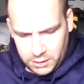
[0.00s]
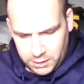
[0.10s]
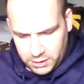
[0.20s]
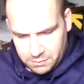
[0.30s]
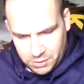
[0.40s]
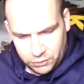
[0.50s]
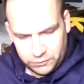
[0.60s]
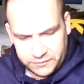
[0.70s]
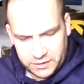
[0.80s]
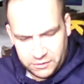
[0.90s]
I
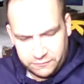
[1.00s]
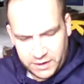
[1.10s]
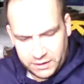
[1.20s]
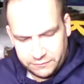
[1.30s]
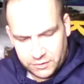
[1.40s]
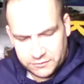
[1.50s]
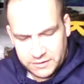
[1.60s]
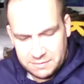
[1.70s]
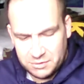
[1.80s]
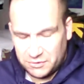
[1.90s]
couldn't tell you the veil I've got
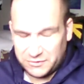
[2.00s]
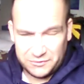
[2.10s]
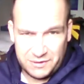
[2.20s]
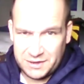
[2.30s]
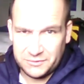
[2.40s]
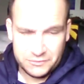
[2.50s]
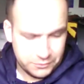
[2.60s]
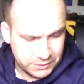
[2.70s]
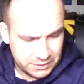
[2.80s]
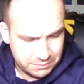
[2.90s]
today because I try not to
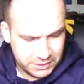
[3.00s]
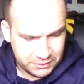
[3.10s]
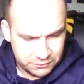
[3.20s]
look at the minute,